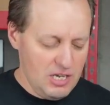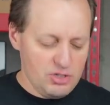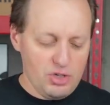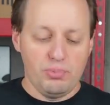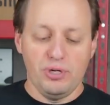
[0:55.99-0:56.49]

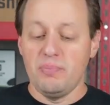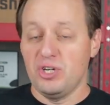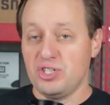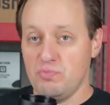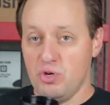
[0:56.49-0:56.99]
So pretty
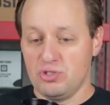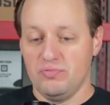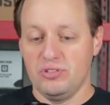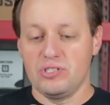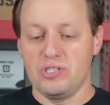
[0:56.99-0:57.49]
much most
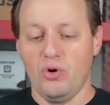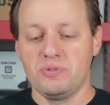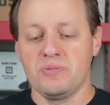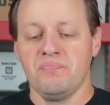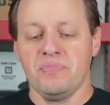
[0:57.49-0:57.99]
of the scopes.